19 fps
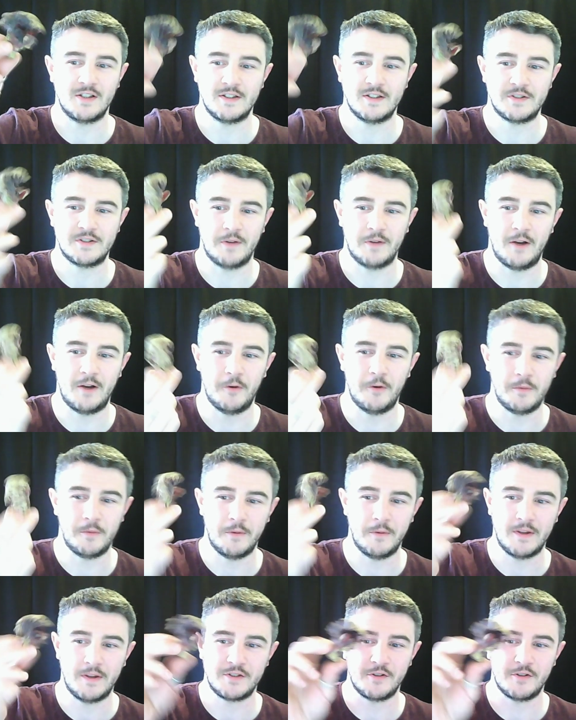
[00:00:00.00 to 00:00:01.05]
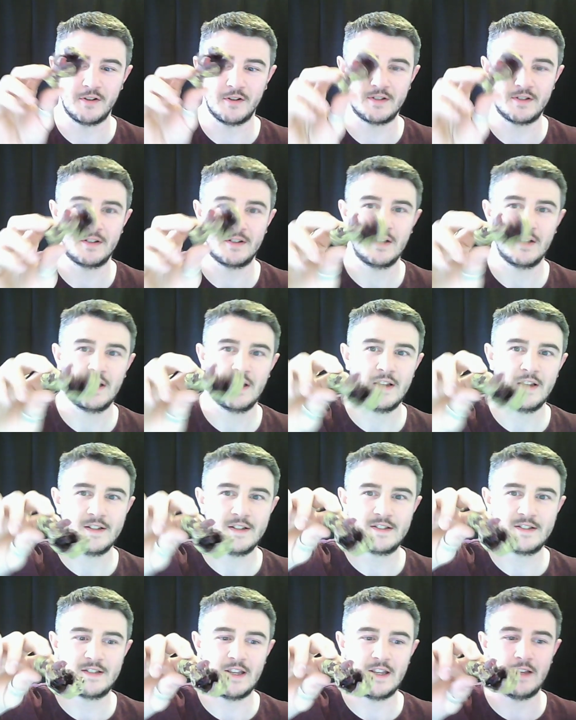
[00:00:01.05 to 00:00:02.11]
so I hope you enjoyed
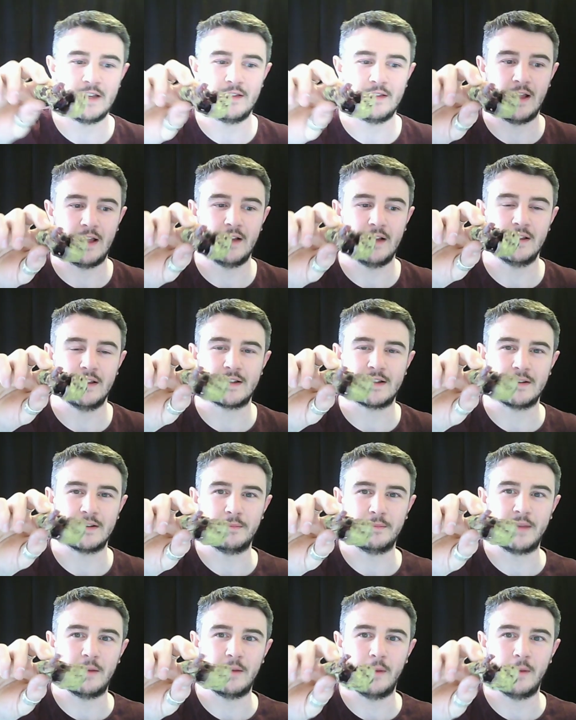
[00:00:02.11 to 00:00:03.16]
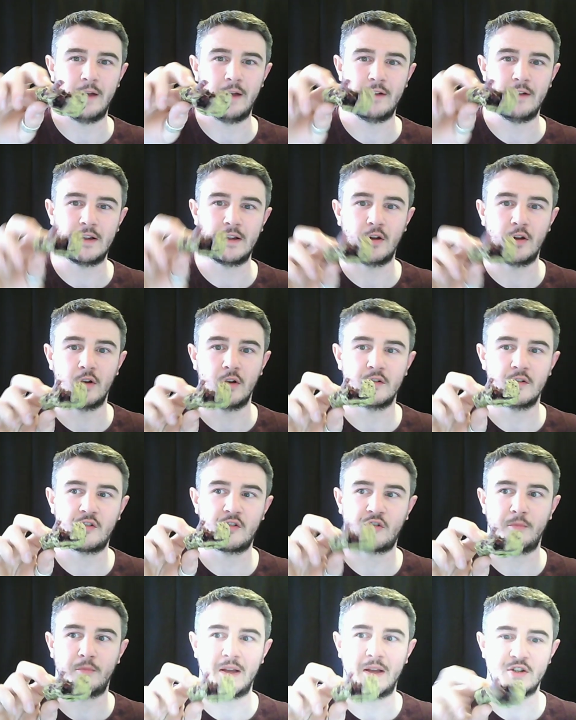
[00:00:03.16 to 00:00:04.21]
seeing that little bit where it got
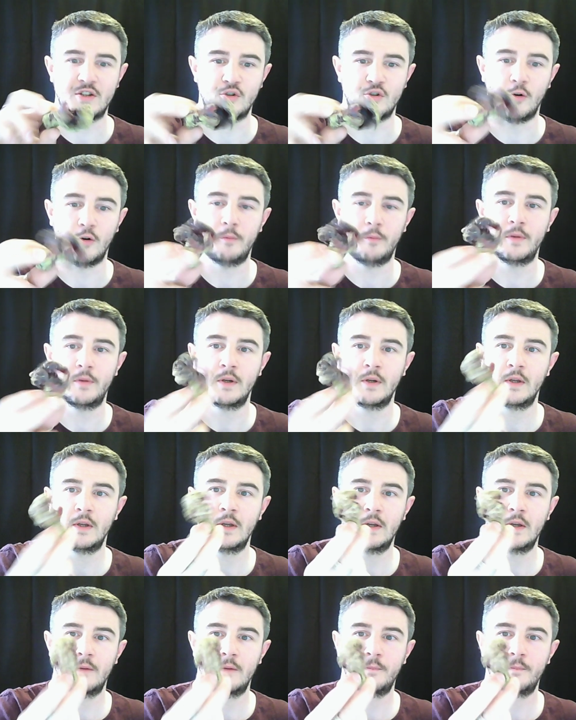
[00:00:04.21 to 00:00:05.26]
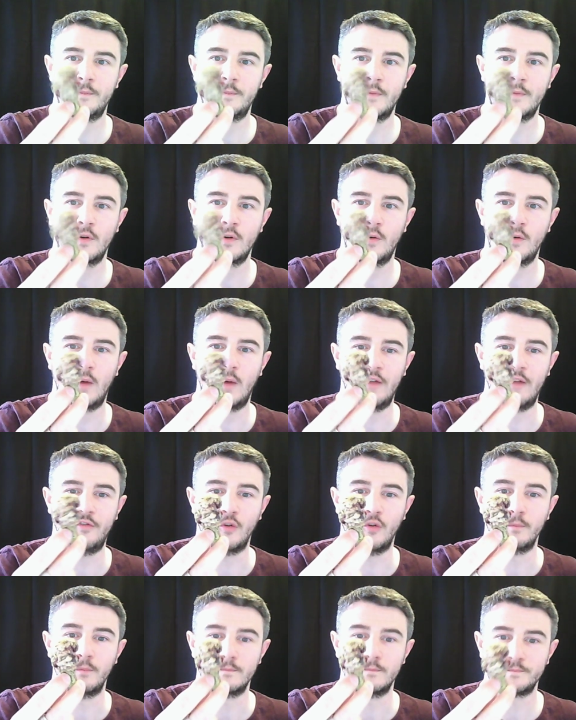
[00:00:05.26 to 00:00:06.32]
smashed up. Quite
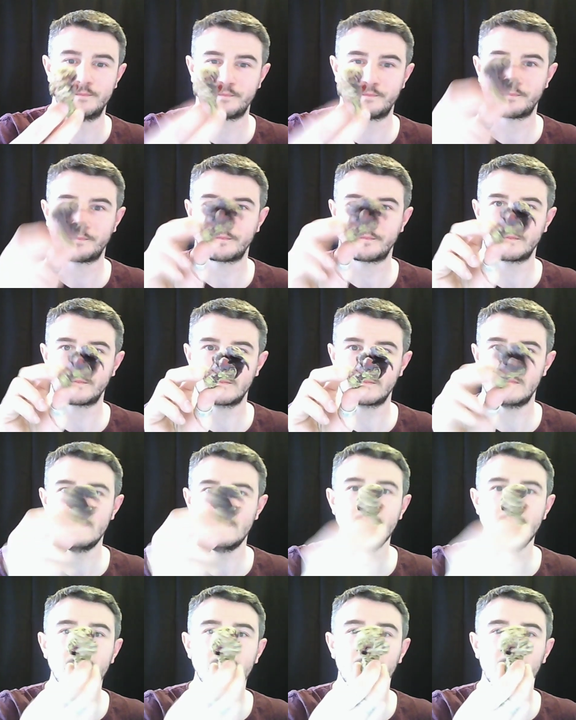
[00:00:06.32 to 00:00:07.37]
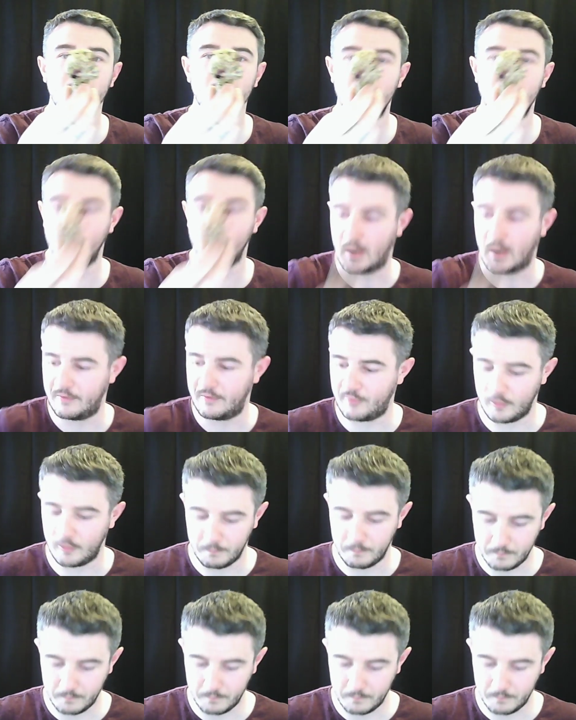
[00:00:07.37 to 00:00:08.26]
fun. Quite fun.